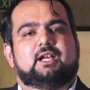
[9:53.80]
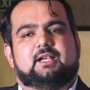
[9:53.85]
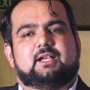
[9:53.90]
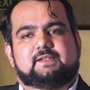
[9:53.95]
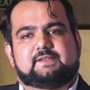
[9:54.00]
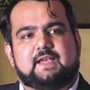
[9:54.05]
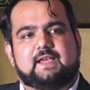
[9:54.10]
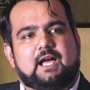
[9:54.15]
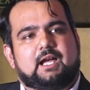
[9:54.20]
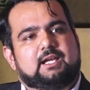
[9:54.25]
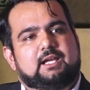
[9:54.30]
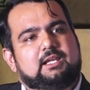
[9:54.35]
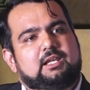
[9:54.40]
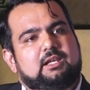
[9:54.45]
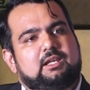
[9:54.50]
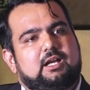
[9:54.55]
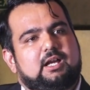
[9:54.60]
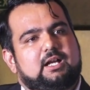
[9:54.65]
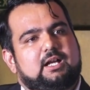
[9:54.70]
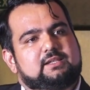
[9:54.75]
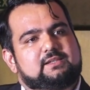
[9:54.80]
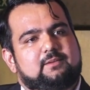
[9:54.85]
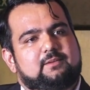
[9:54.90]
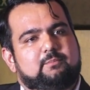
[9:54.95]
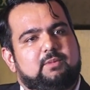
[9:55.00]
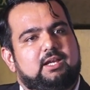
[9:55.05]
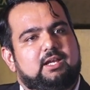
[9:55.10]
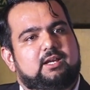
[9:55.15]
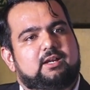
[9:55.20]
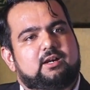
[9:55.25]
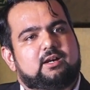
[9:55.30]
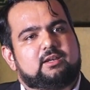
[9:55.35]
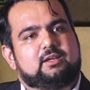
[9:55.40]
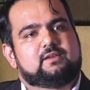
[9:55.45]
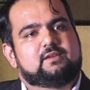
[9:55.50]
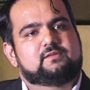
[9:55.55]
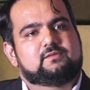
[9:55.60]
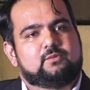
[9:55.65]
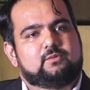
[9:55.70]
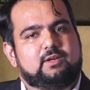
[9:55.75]
Sahil as a maker
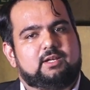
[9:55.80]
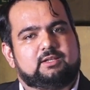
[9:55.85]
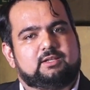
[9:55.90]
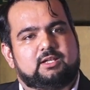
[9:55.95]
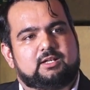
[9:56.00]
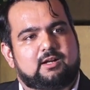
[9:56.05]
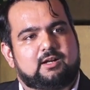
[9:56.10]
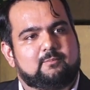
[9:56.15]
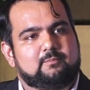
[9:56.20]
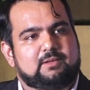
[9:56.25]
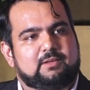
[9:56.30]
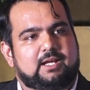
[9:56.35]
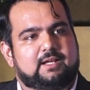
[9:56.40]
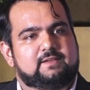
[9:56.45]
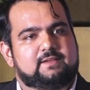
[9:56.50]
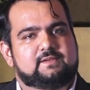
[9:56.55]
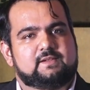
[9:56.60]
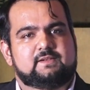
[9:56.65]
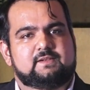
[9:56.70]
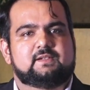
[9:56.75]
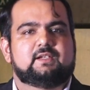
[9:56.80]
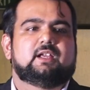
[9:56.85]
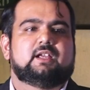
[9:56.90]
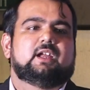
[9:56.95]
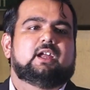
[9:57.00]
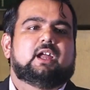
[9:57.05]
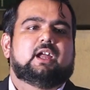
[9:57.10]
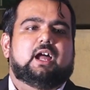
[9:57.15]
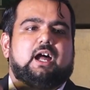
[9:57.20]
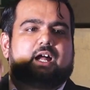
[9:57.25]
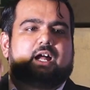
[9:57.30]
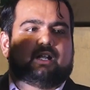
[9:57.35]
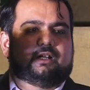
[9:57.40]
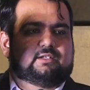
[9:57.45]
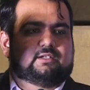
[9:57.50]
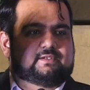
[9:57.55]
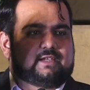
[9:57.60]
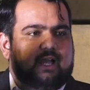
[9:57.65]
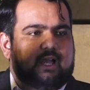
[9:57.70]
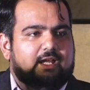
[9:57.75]
is doing the compliances, and
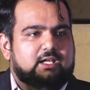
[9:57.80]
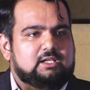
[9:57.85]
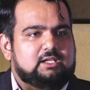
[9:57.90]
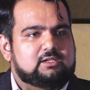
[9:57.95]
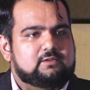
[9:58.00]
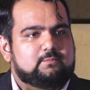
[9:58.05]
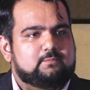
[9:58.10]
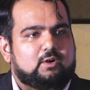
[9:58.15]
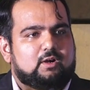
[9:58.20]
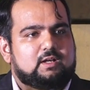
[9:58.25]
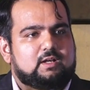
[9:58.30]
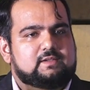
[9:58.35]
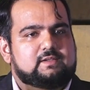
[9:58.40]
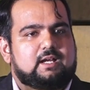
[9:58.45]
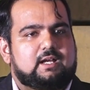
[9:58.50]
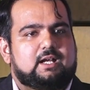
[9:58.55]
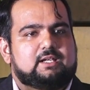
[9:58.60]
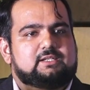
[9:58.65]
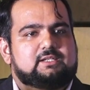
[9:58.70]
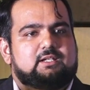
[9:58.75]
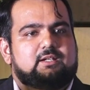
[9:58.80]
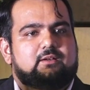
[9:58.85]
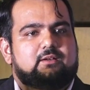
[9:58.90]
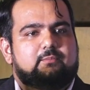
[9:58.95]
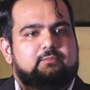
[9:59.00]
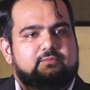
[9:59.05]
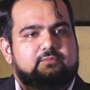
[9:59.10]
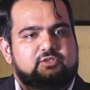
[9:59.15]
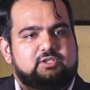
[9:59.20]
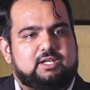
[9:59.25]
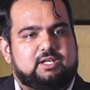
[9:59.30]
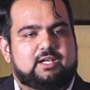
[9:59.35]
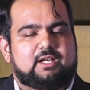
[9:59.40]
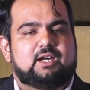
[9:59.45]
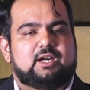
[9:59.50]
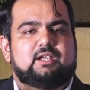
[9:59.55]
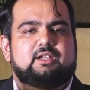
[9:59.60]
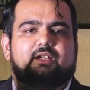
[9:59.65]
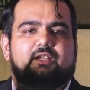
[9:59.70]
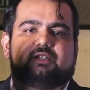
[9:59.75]
Sahil's boss as a
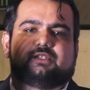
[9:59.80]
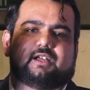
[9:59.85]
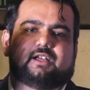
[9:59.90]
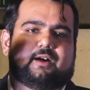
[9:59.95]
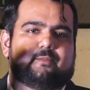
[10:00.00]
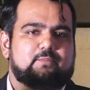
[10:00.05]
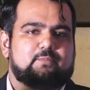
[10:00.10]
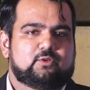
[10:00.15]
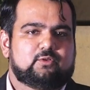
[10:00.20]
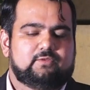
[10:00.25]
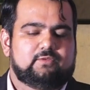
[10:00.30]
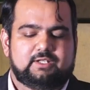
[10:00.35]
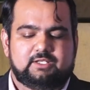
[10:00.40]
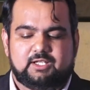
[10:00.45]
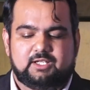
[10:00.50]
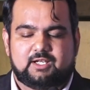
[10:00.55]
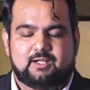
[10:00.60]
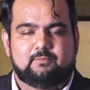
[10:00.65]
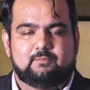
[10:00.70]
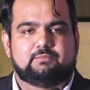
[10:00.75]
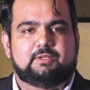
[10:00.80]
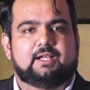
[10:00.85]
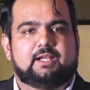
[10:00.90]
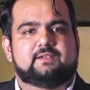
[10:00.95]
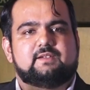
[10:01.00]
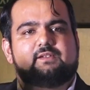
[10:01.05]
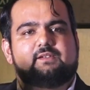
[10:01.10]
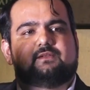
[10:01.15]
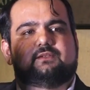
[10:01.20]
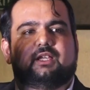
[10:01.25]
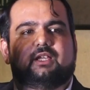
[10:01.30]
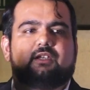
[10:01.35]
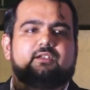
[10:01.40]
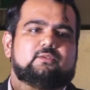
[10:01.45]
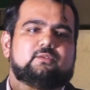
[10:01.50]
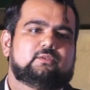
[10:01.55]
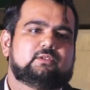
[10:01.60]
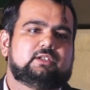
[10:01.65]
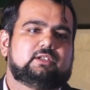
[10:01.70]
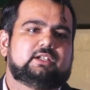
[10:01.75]
checker is approving the compliances, then
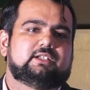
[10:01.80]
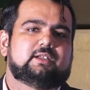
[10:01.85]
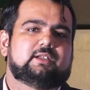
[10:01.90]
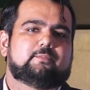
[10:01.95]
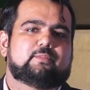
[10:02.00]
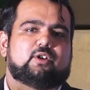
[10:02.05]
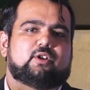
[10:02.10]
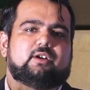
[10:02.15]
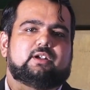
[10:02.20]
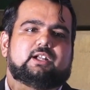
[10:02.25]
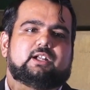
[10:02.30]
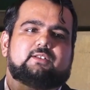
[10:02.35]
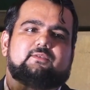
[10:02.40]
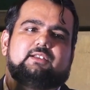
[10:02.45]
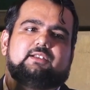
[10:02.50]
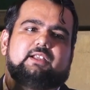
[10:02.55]
only the product will